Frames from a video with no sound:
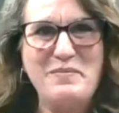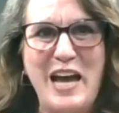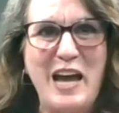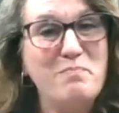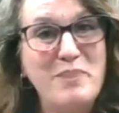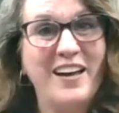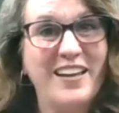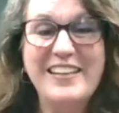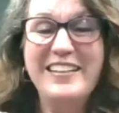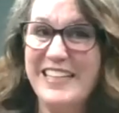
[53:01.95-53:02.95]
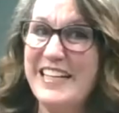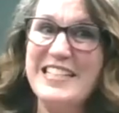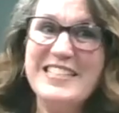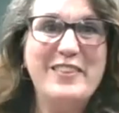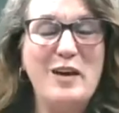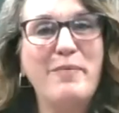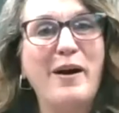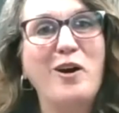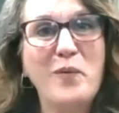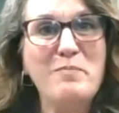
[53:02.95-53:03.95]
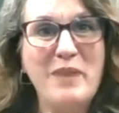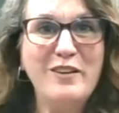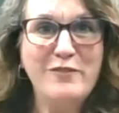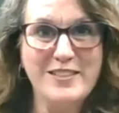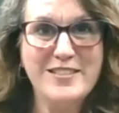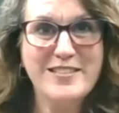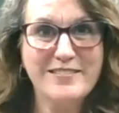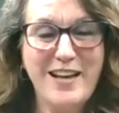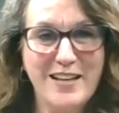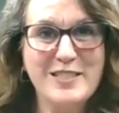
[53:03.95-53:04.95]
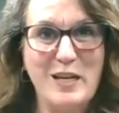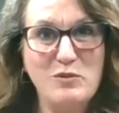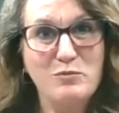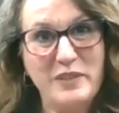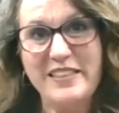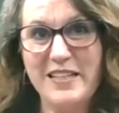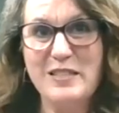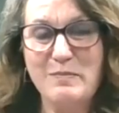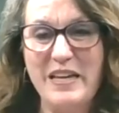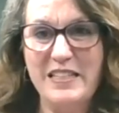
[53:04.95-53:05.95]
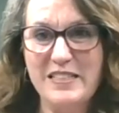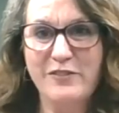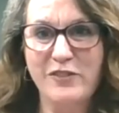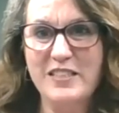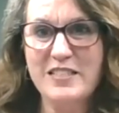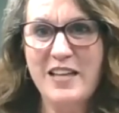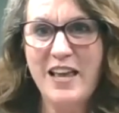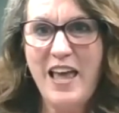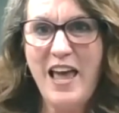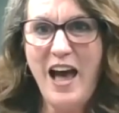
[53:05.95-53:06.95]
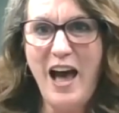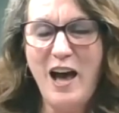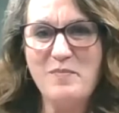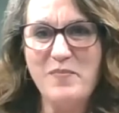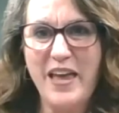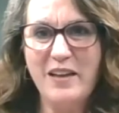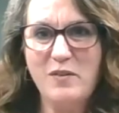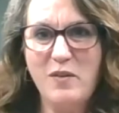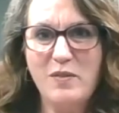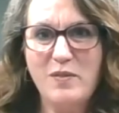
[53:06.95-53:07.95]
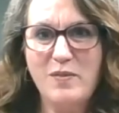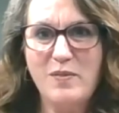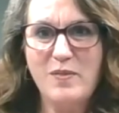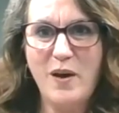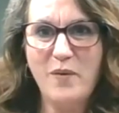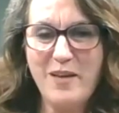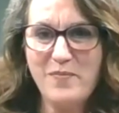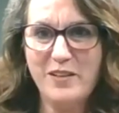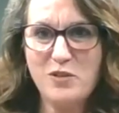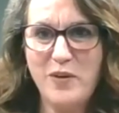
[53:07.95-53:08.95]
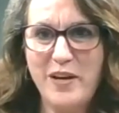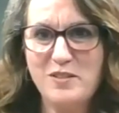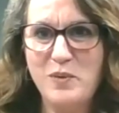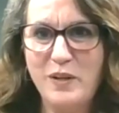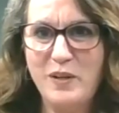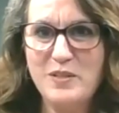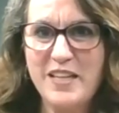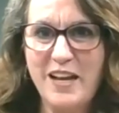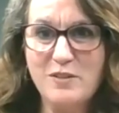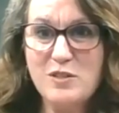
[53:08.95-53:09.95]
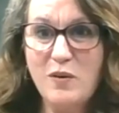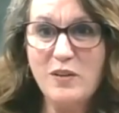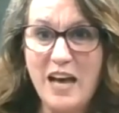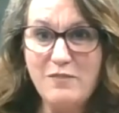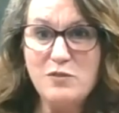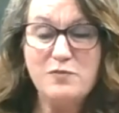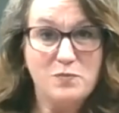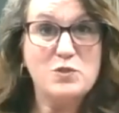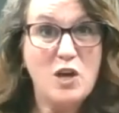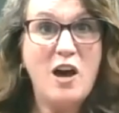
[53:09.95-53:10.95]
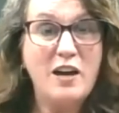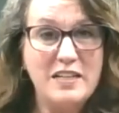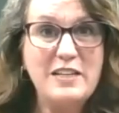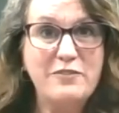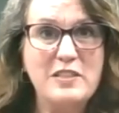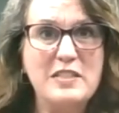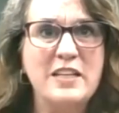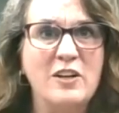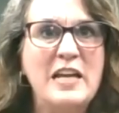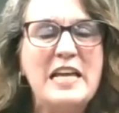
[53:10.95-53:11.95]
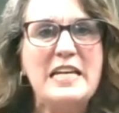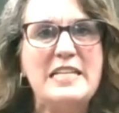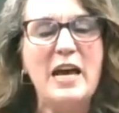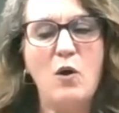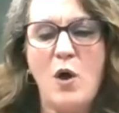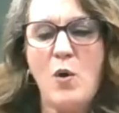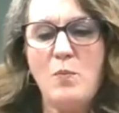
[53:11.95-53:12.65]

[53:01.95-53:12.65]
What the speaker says: time. But like I said, that borrowing benefits concept really does make a difference. And okay, that's great. So we'll close that out. So a lot of you saw a difference here. Now,